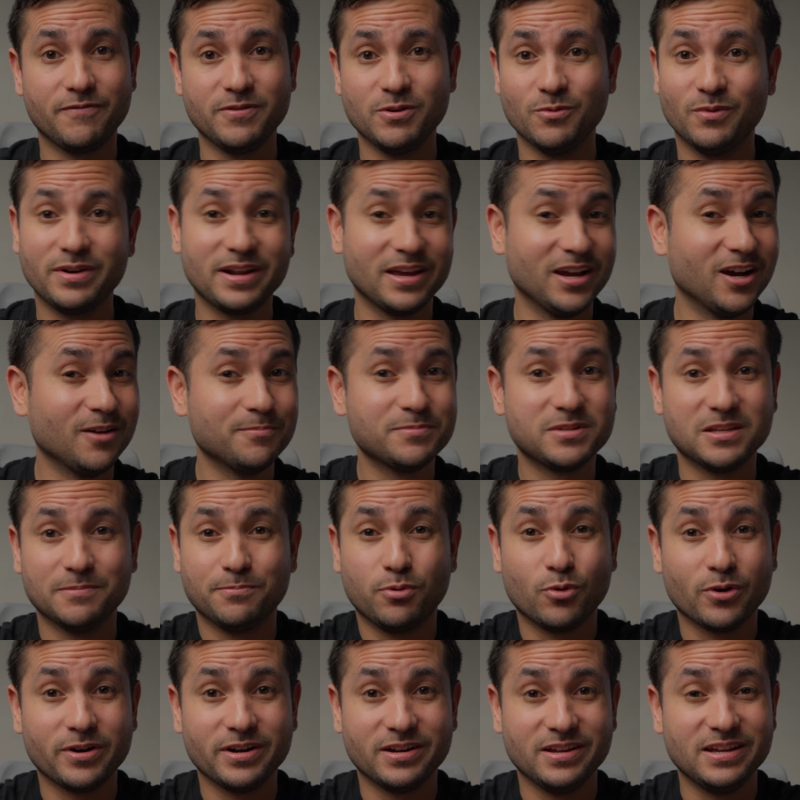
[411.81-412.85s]
you want to help
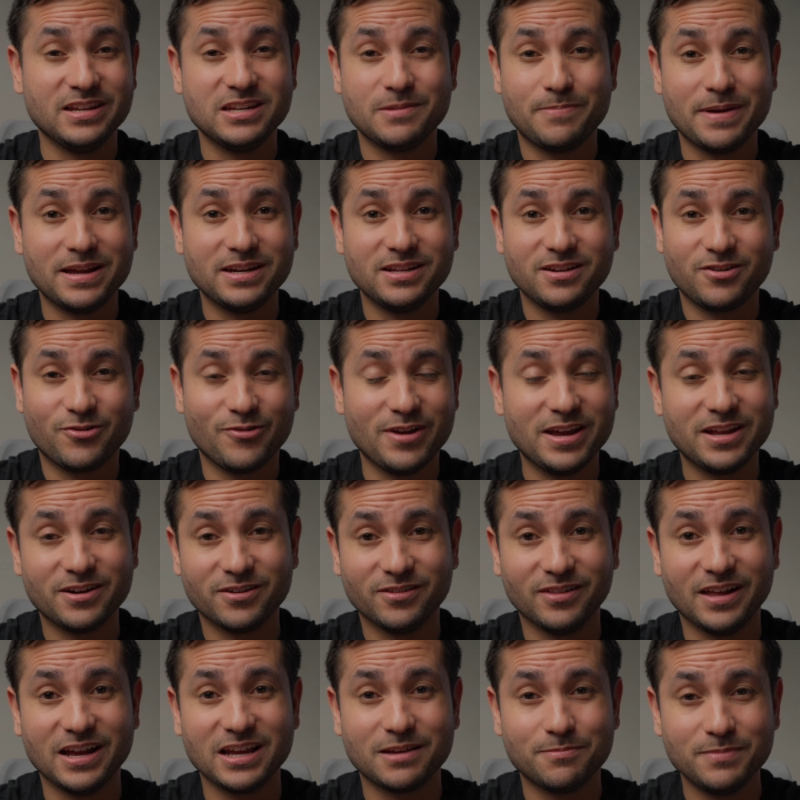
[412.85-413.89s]
support an independent creator
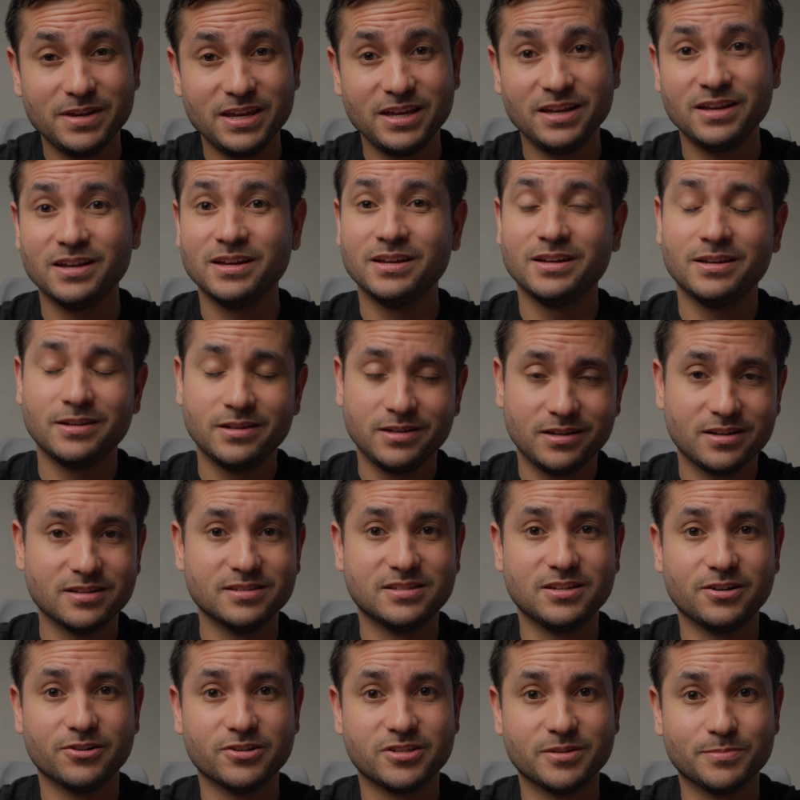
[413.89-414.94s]
like me,
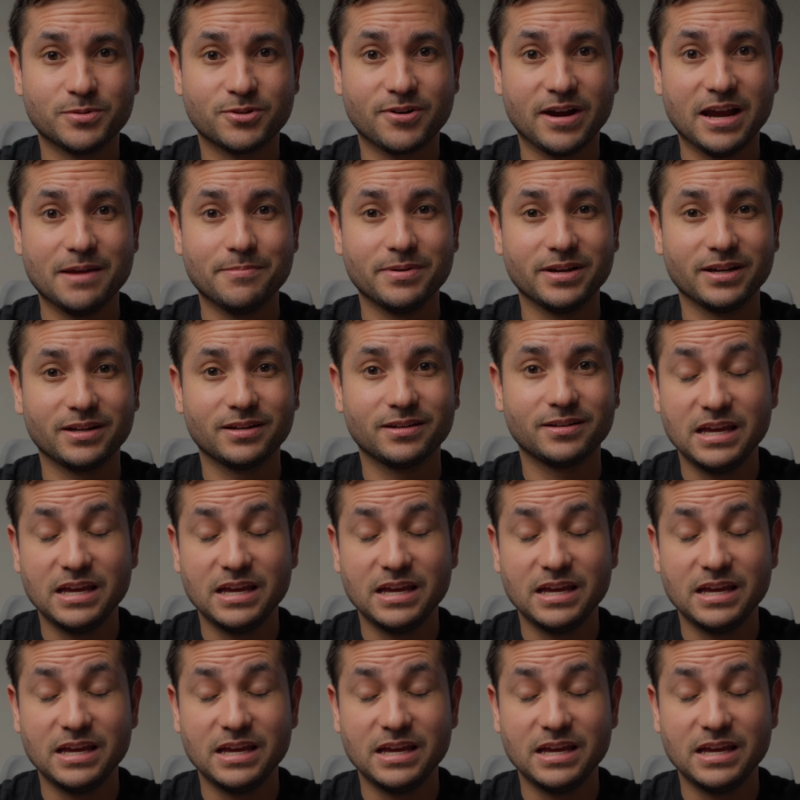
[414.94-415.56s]
consider subscribing.